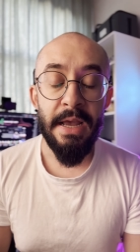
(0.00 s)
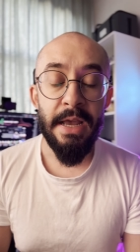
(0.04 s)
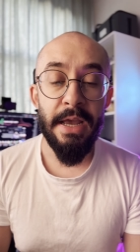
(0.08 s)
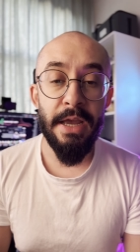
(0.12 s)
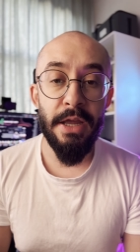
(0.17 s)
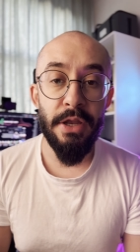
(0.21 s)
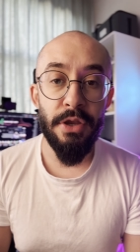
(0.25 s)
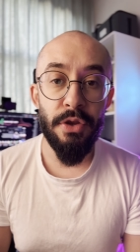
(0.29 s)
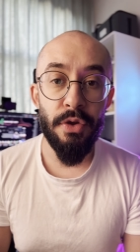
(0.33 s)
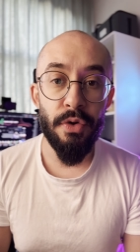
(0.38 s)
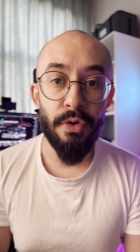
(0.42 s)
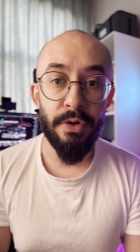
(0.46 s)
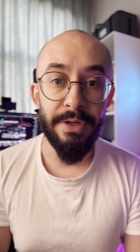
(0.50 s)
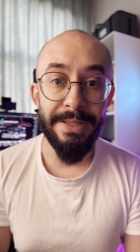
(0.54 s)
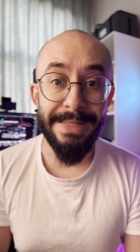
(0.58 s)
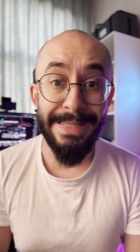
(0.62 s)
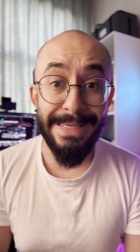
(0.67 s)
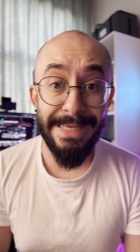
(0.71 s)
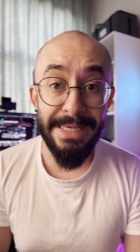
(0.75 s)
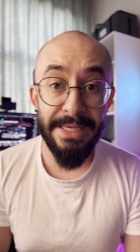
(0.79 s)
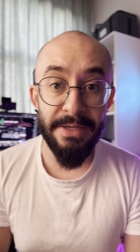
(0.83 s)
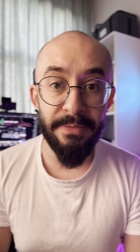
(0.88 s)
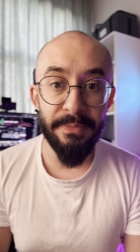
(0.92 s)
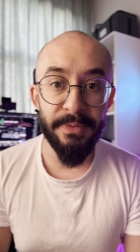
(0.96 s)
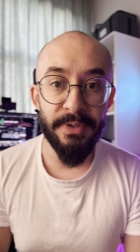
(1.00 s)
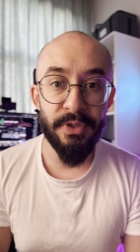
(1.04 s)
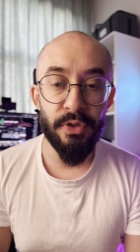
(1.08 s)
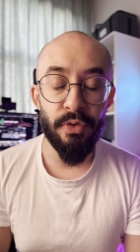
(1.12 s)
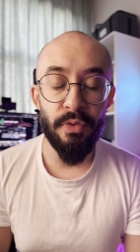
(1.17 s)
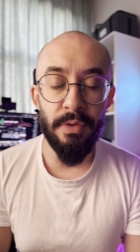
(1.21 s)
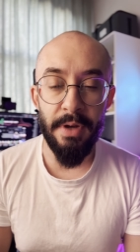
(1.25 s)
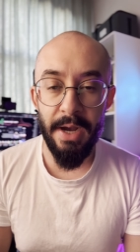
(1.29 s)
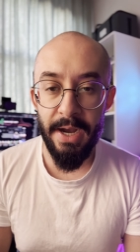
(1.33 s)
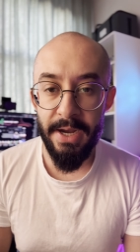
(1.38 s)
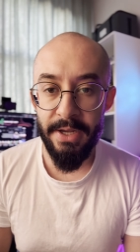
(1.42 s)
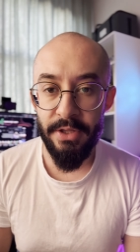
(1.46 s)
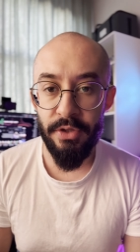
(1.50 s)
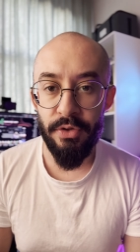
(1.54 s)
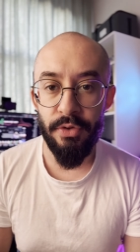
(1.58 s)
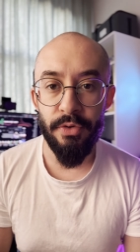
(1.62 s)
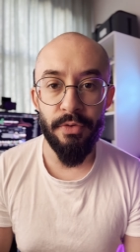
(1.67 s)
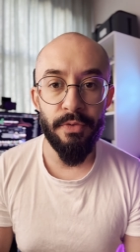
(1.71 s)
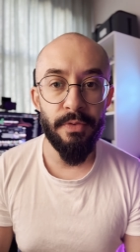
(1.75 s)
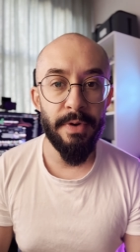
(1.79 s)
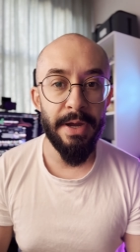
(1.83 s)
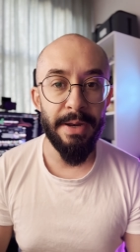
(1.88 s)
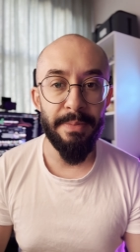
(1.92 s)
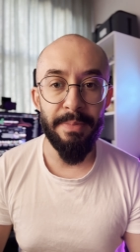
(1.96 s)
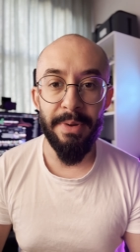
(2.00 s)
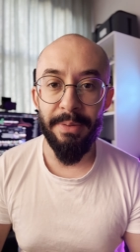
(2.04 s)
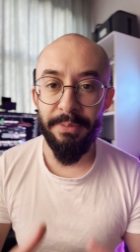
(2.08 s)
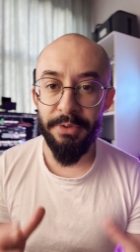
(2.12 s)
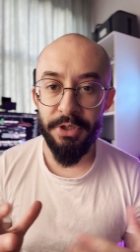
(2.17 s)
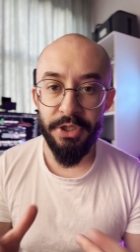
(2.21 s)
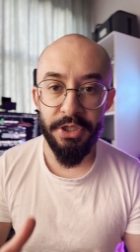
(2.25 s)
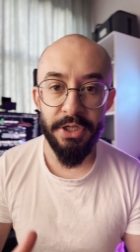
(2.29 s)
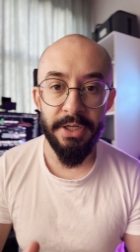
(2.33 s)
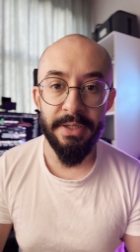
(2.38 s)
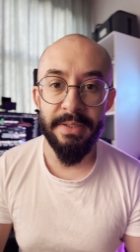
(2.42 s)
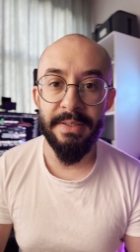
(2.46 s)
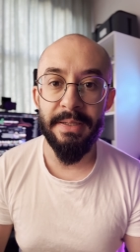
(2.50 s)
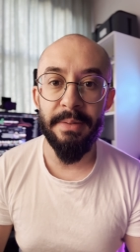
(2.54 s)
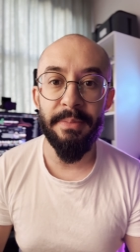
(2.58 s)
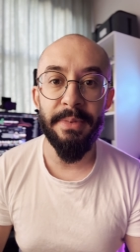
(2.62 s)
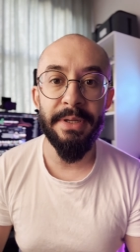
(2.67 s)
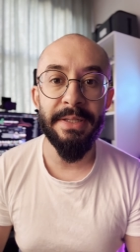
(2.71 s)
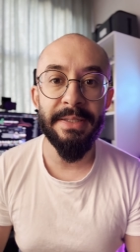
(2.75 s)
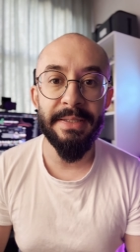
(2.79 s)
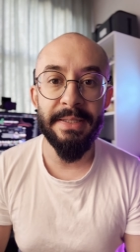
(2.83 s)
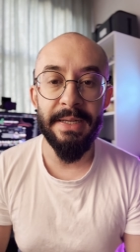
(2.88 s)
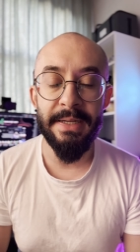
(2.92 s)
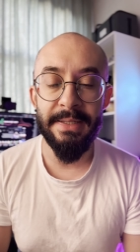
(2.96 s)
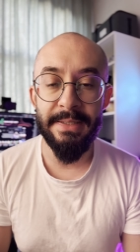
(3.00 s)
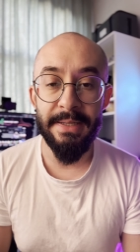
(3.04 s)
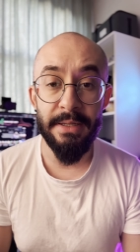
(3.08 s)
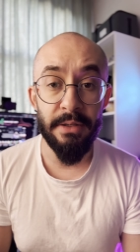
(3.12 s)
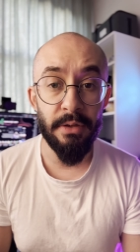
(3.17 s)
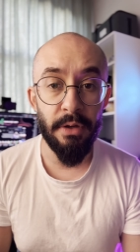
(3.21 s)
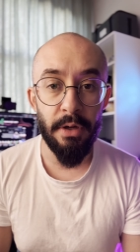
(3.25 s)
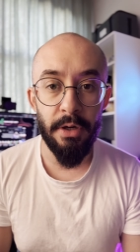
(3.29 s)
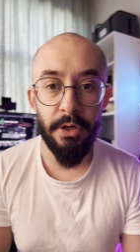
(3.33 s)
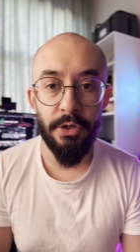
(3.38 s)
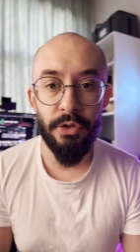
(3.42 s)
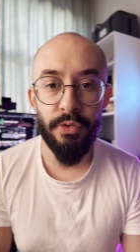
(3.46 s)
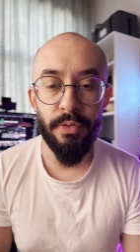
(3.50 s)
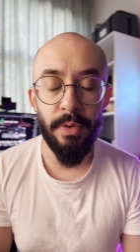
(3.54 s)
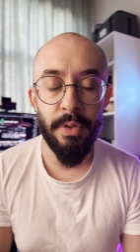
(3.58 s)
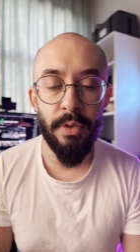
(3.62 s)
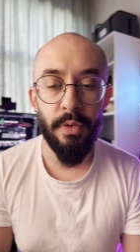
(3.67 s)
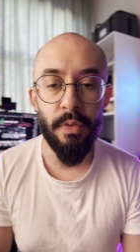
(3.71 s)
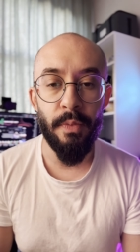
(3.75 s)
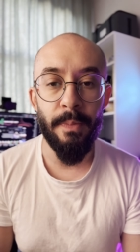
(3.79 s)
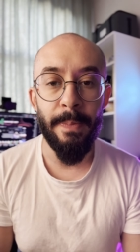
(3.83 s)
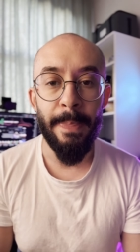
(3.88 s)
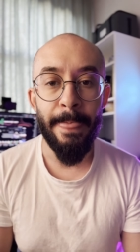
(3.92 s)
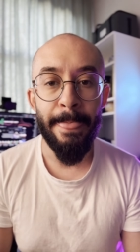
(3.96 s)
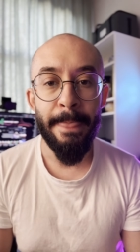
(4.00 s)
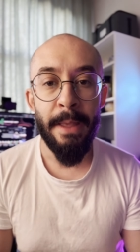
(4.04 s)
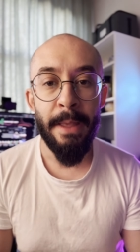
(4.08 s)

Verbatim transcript: in your teams to guide you and maybe share some insights and knowledge with you,